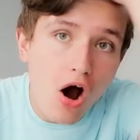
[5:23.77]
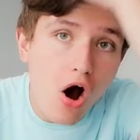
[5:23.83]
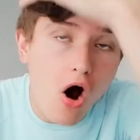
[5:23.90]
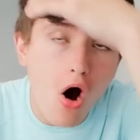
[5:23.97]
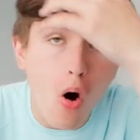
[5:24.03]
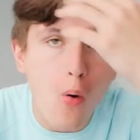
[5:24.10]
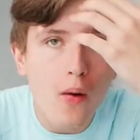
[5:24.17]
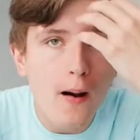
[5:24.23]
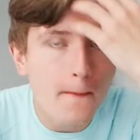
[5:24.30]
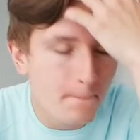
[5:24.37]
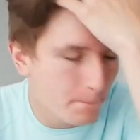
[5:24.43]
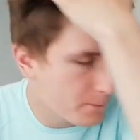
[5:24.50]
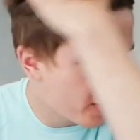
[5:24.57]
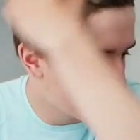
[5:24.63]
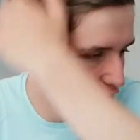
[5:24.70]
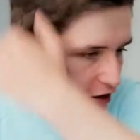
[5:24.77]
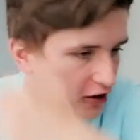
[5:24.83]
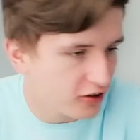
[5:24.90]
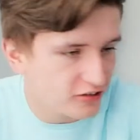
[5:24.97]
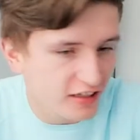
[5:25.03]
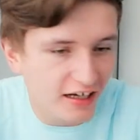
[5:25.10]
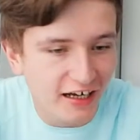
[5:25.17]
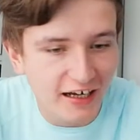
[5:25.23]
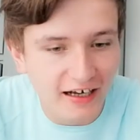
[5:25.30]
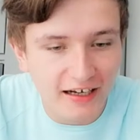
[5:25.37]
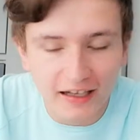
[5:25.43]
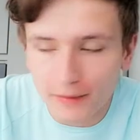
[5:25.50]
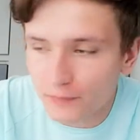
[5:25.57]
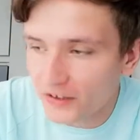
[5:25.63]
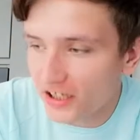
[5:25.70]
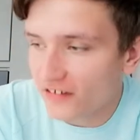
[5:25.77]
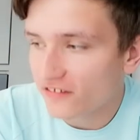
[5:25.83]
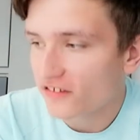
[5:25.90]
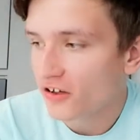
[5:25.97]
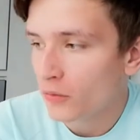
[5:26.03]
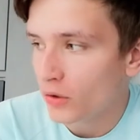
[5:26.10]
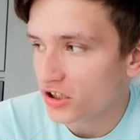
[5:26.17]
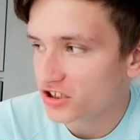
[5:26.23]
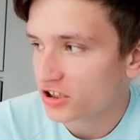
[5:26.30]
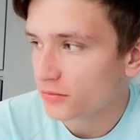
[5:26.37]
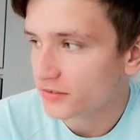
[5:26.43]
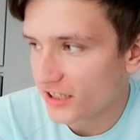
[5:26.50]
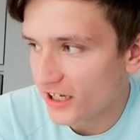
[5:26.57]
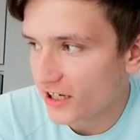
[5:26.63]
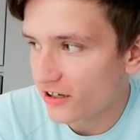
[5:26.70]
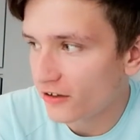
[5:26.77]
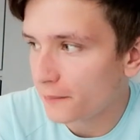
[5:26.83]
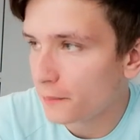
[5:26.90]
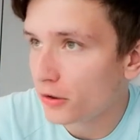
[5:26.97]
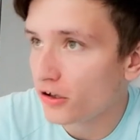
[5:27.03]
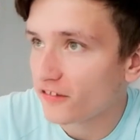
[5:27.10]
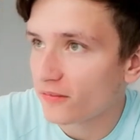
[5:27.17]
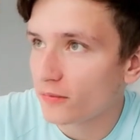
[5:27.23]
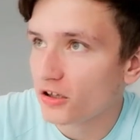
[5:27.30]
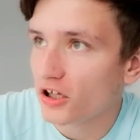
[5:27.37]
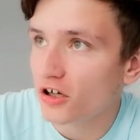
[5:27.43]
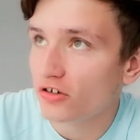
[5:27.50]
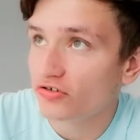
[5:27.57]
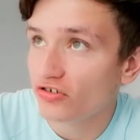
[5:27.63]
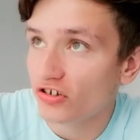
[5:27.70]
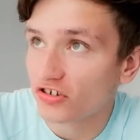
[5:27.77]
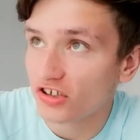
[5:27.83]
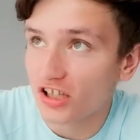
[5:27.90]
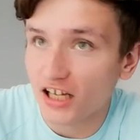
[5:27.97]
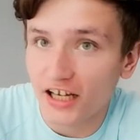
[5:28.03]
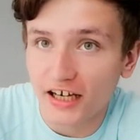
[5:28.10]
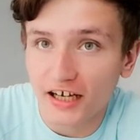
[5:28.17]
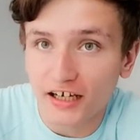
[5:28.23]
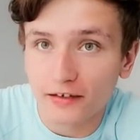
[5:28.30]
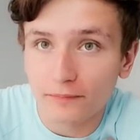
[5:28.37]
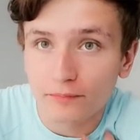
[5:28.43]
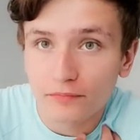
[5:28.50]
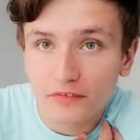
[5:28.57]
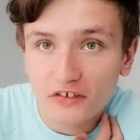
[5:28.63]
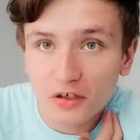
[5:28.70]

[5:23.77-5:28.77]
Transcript: oh my god, I need to wash up now, put some laundry on the line,